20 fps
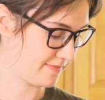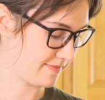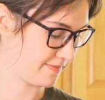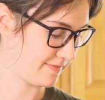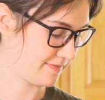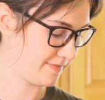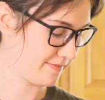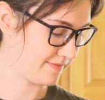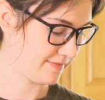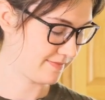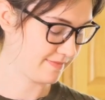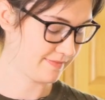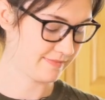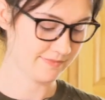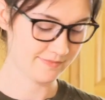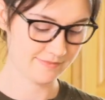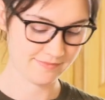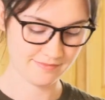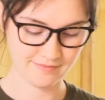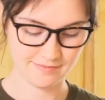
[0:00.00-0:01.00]

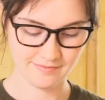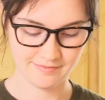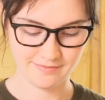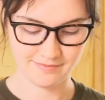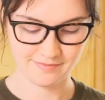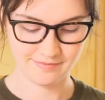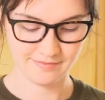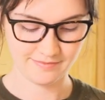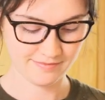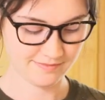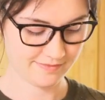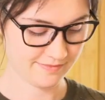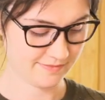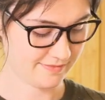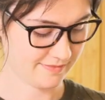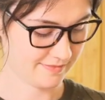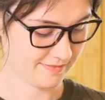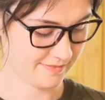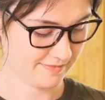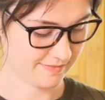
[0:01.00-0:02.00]

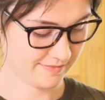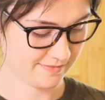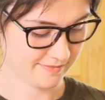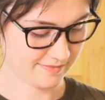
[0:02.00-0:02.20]
(silence)